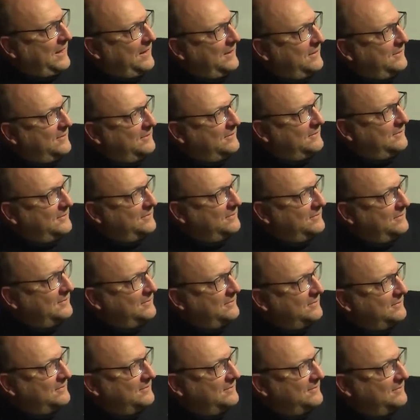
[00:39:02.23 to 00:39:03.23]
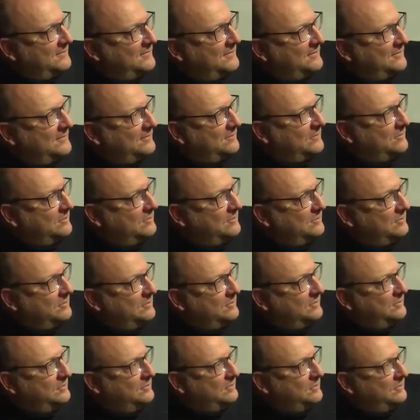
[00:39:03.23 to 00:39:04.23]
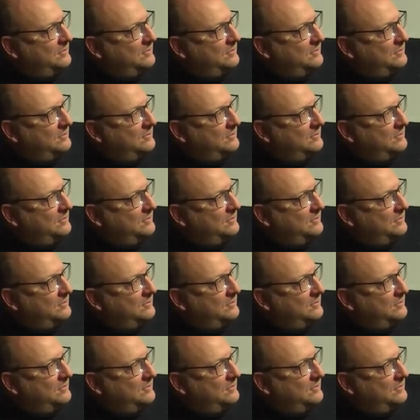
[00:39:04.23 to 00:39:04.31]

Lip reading: performing also enabled you some